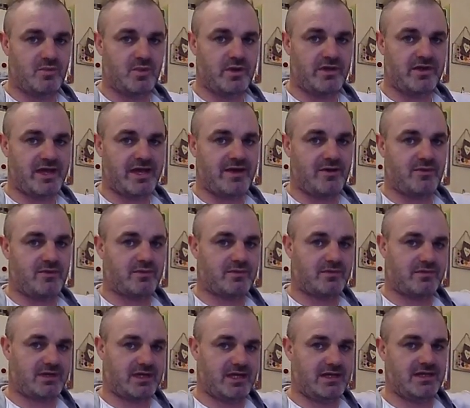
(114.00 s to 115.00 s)
without
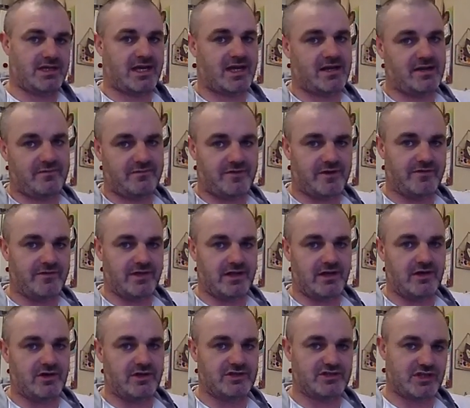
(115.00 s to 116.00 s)
getting your hand in front of
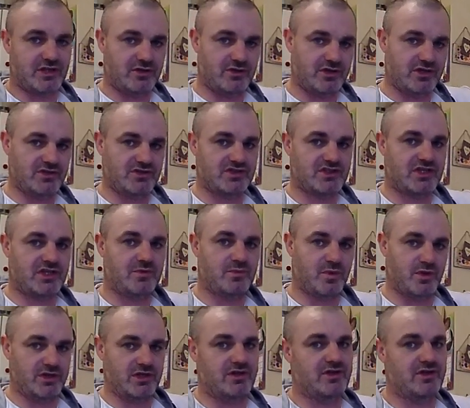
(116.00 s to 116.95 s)
the light so you can see what